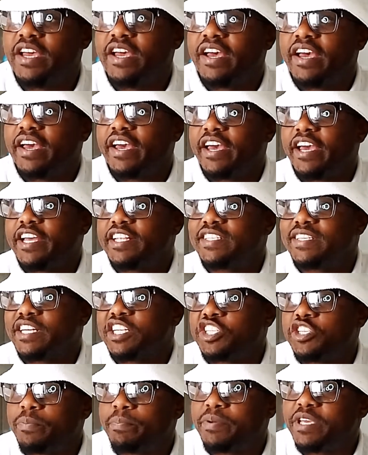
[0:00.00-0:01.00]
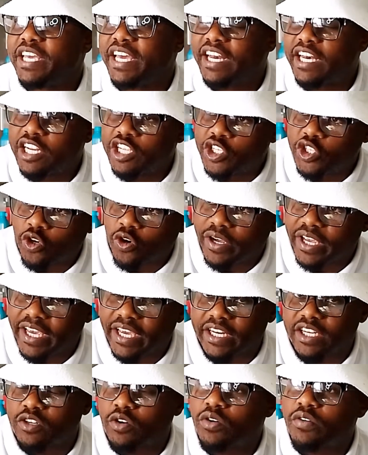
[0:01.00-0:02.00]
It's Richie B and Lejoy,
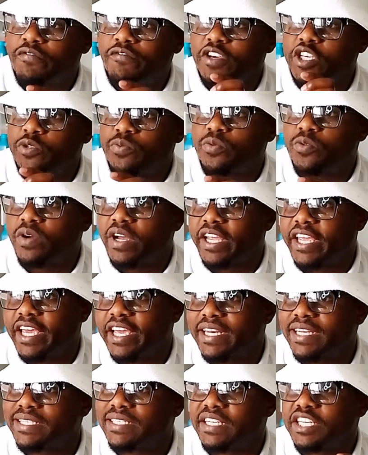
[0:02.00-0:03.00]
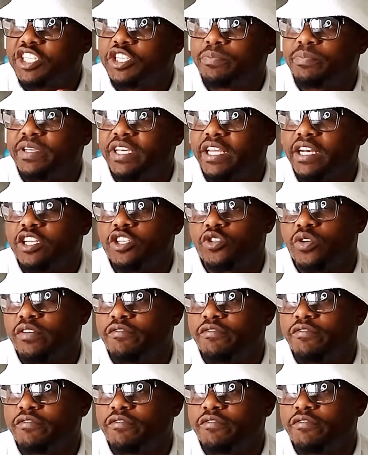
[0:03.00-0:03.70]
and on Facebook again, it's Richie B and Lejoy.